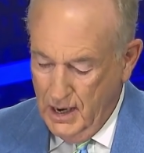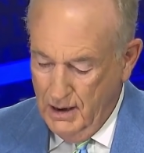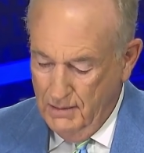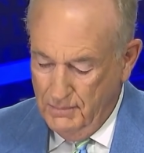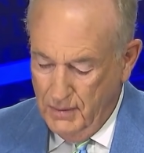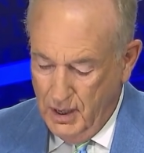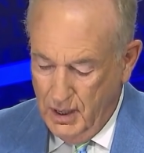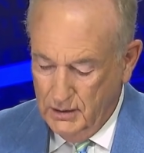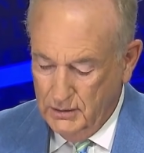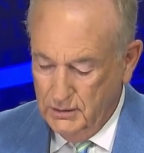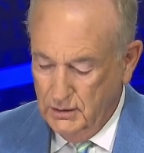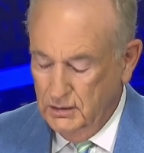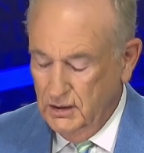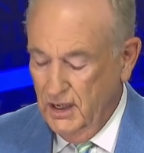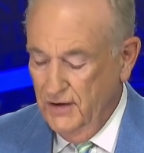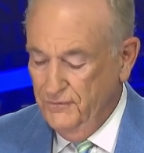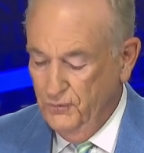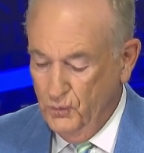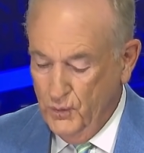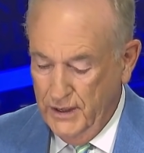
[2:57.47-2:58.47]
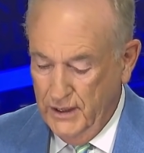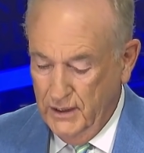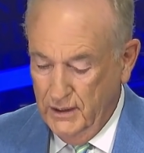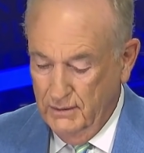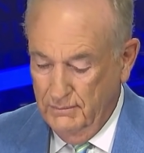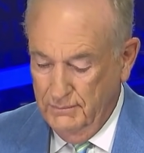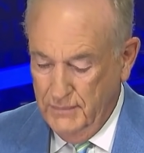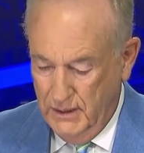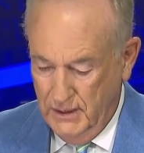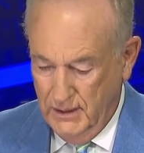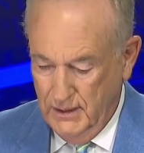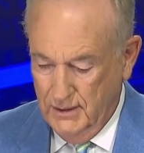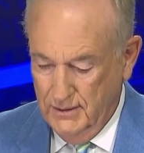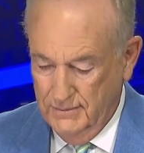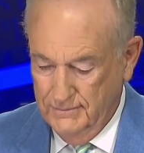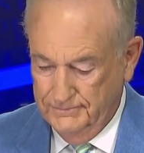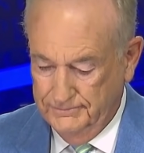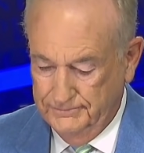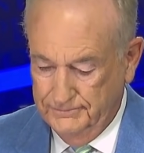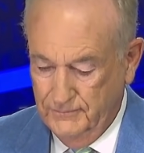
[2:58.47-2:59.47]
among the left wing media.
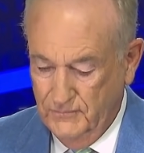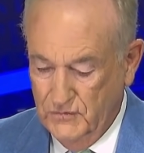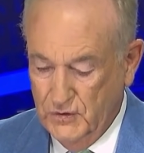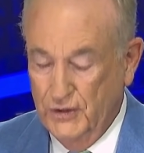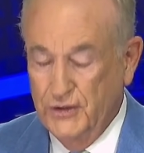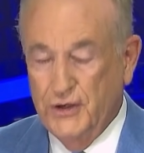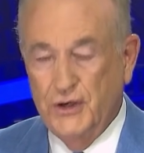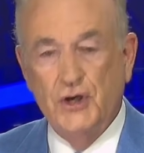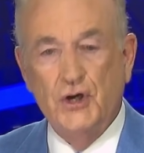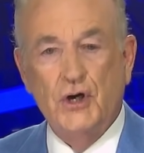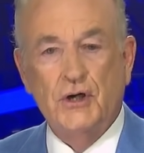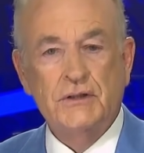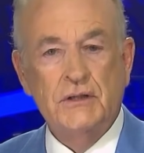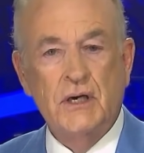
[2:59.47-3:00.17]
So the New York